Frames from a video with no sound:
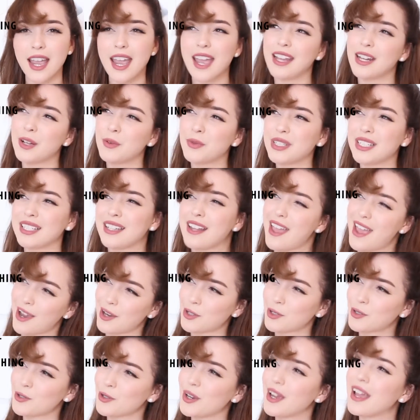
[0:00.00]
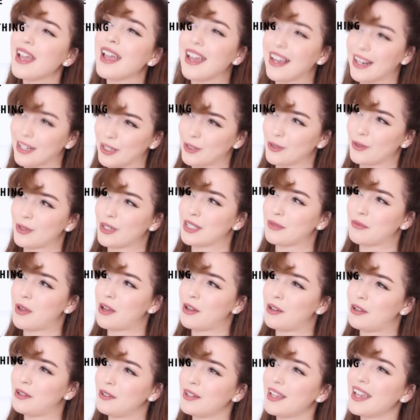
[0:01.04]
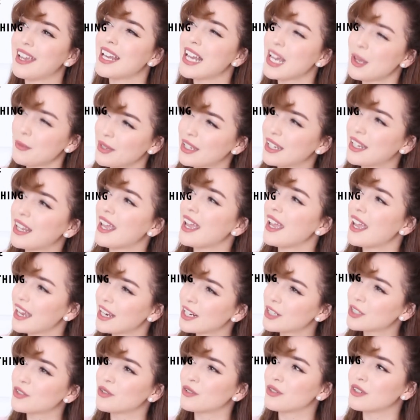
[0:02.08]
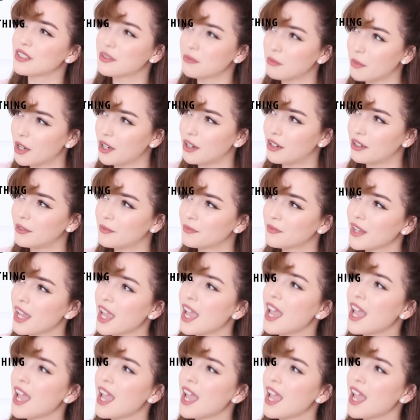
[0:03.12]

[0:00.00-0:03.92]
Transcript: and it was an extra small, and I'm an extra small,